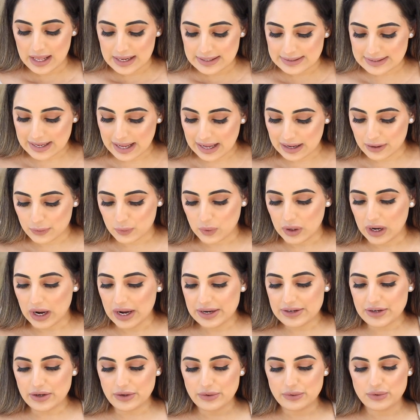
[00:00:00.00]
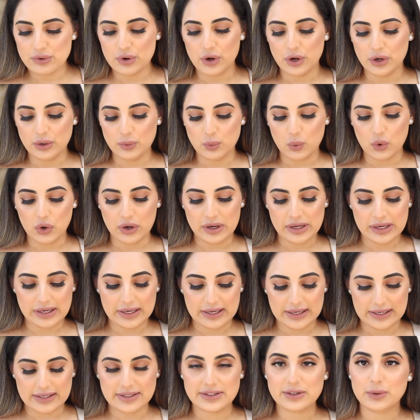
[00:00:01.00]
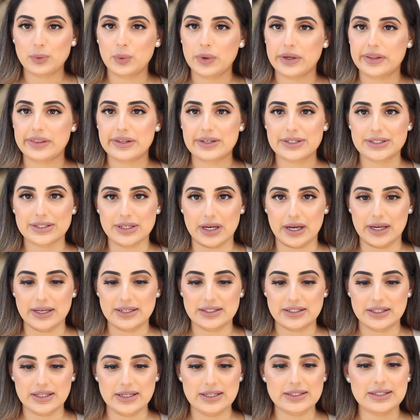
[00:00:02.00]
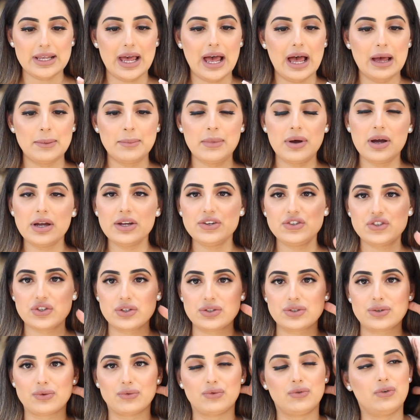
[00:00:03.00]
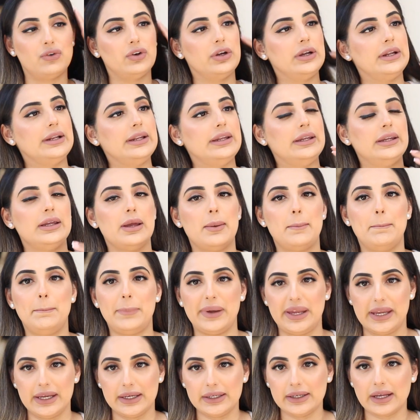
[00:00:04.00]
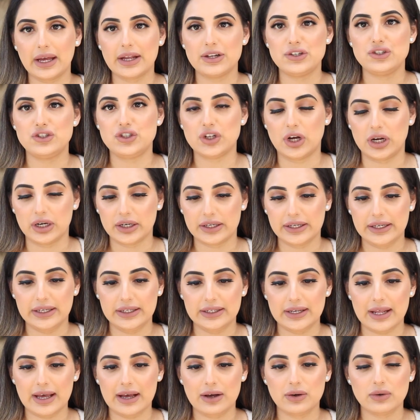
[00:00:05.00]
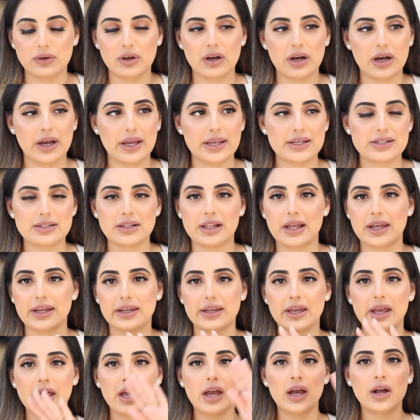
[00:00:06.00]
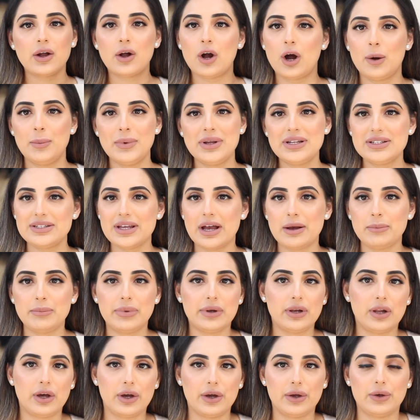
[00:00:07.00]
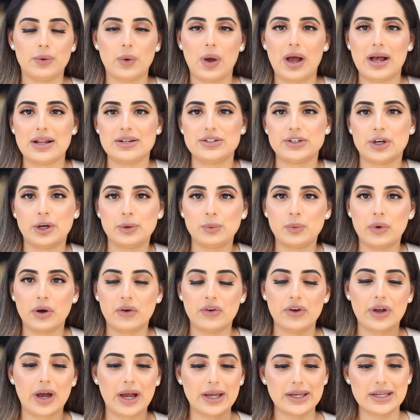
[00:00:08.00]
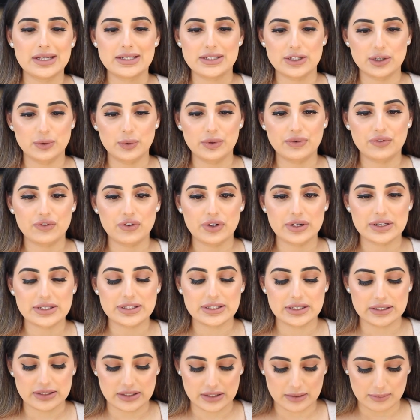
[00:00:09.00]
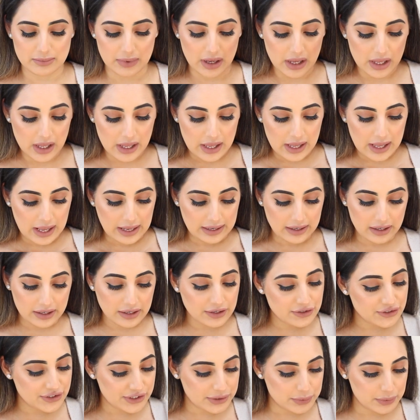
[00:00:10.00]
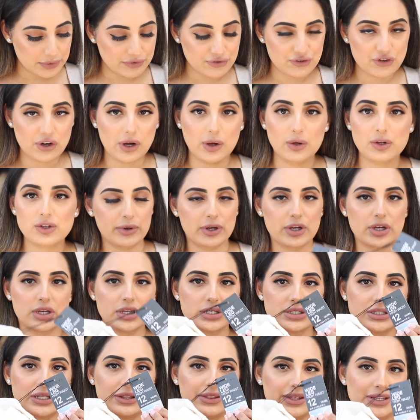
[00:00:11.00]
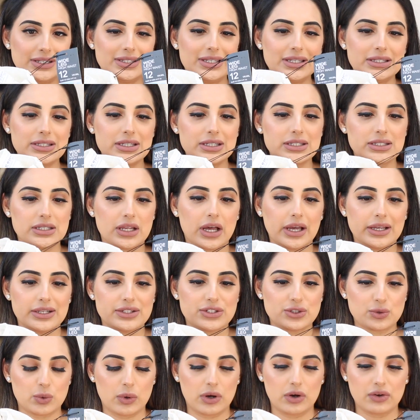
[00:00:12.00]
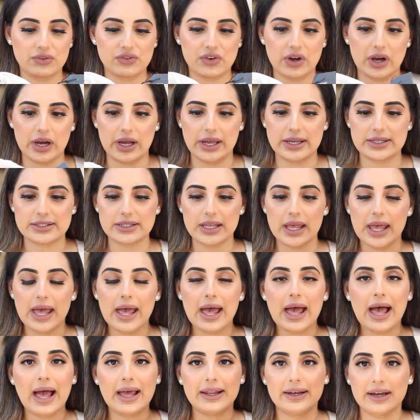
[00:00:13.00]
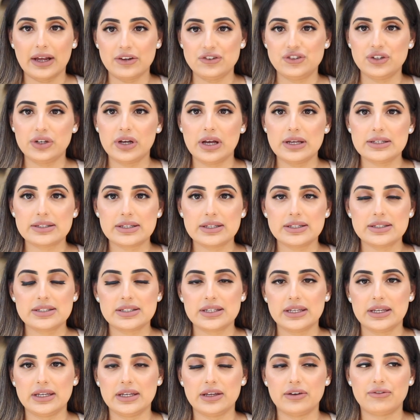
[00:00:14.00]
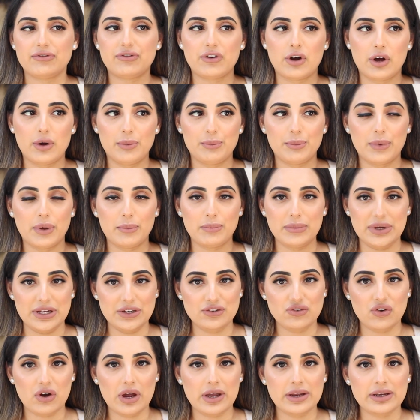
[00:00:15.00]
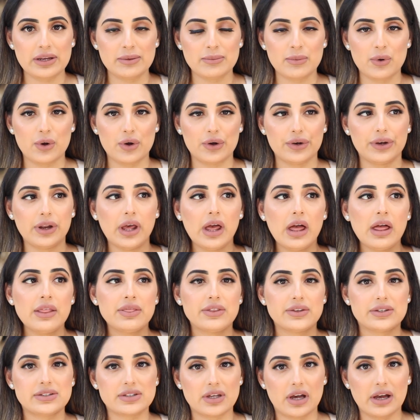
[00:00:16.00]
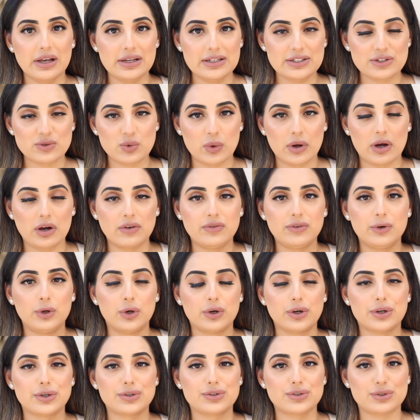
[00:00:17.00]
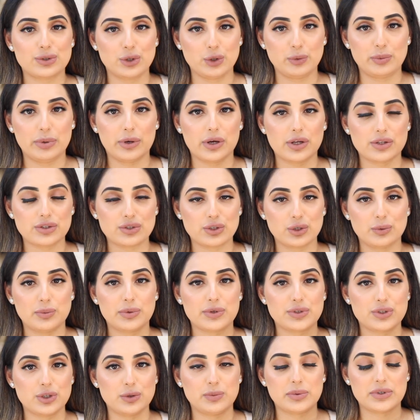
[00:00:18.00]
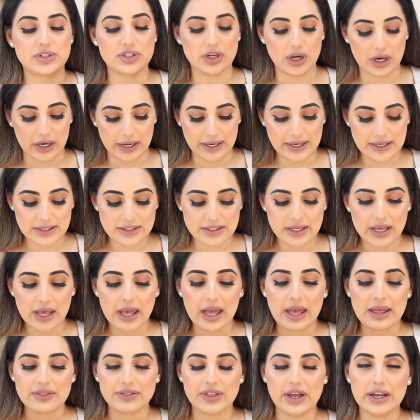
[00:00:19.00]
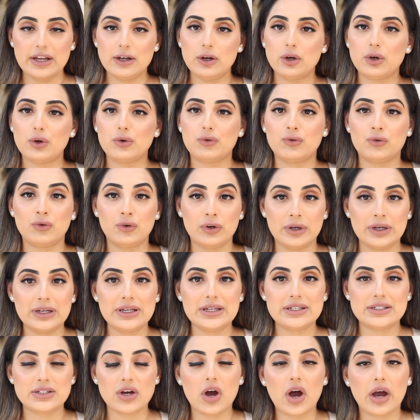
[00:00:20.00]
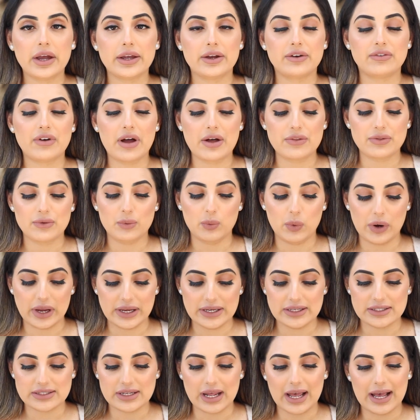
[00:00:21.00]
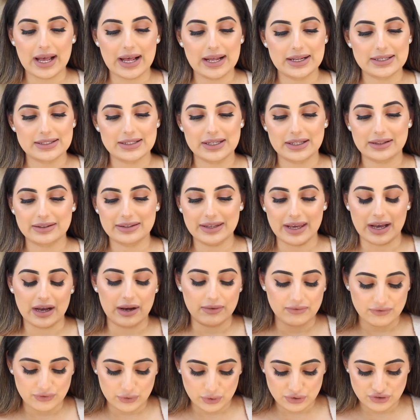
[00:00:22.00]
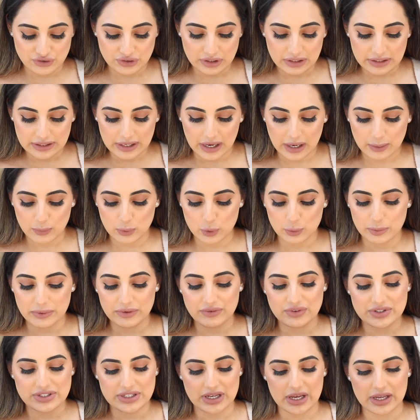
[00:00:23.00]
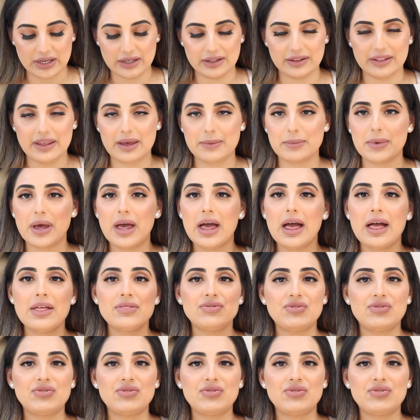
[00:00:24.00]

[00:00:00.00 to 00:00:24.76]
Now, I don't know what it is with sizes. Am I just really big and chunky now, guys? Like, Comment down below and don't worry, I can deal with criticism and I can deal with troll because this is a size 12 guys and as you guys can see from me trying them on, the size 12 look super, super, super tight. They look really tight around the waist and yeah, unfortunately I will be returning them.